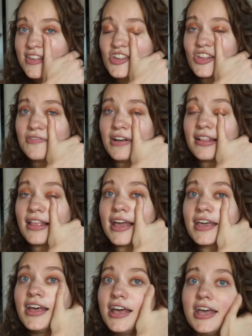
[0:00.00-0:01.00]
It just felt
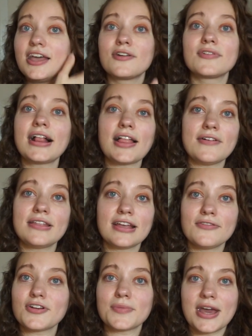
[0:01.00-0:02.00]
like irrelevant
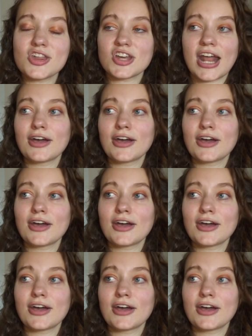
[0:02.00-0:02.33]
information.